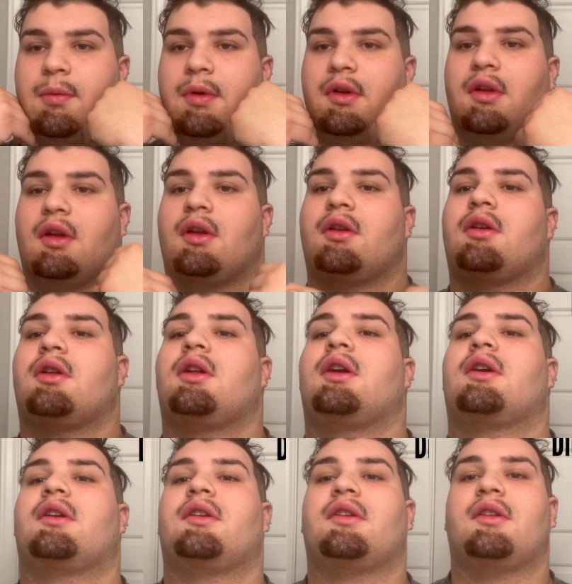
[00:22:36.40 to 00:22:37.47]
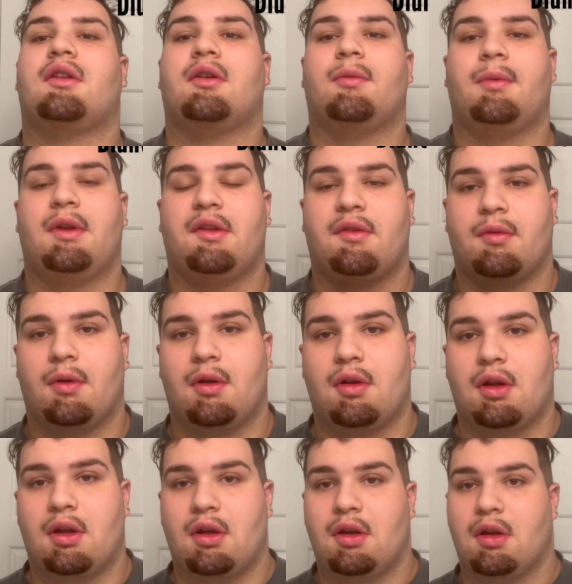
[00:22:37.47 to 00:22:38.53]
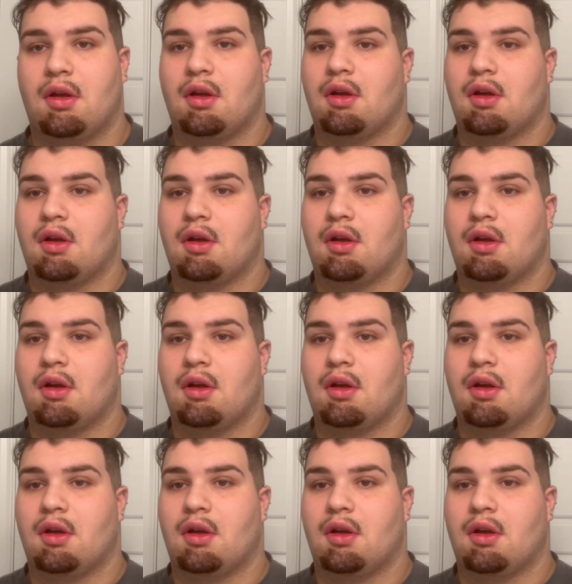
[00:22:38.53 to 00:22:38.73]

Potentially I could still be swollen.